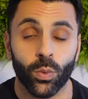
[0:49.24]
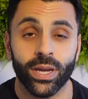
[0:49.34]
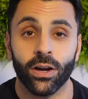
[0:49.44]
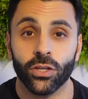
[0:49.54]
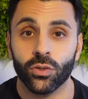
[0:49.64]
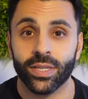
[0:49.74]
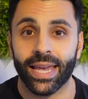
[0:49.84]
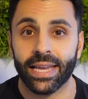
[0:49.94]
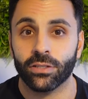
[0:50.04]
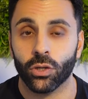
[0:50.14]
we are using
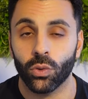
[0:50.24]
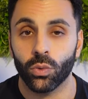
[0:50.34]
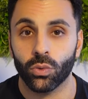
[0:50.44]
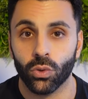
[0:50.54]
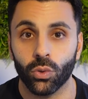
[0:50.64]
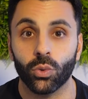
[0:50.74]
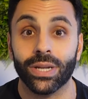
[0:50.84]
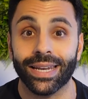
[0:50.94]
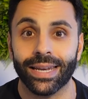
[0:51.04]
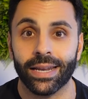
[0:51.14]
a tool called
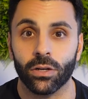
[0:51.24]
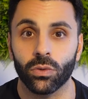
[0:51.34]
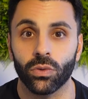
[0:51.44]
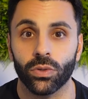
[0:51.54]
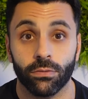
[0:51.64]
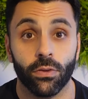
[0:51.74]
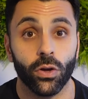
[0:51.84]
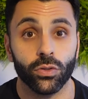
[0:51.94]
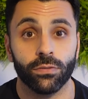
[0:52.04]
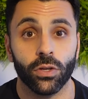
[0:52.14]
Lendlord. For
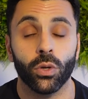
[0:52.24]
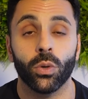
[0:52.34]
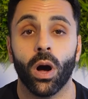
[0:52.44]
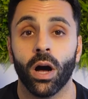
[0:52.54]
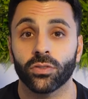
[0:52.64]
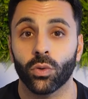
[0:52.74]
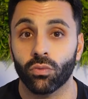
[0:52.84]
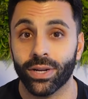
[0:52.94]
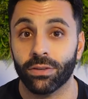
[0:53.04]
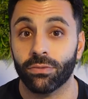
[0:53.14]
those of you who aren't already